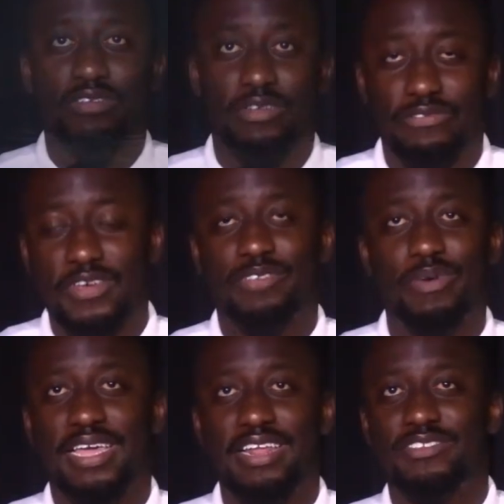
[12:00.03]

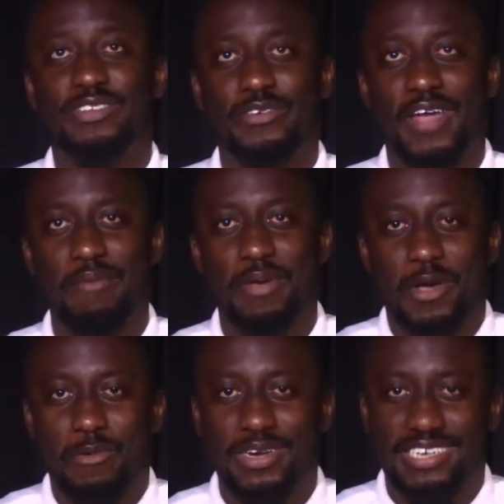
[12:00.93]
Facebook and Instagram,
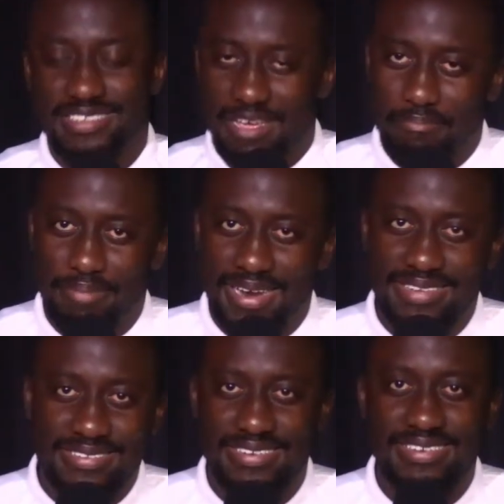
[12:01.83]
which is a
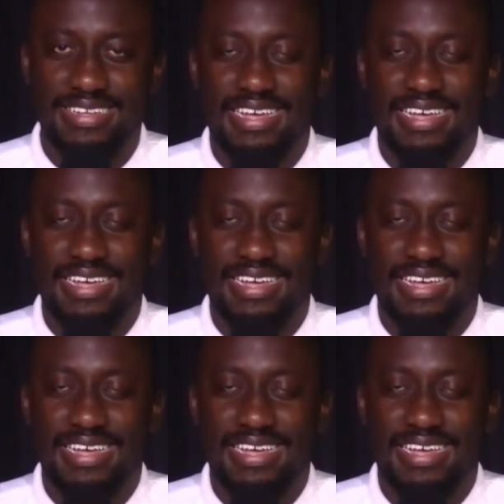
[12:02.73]
blessing.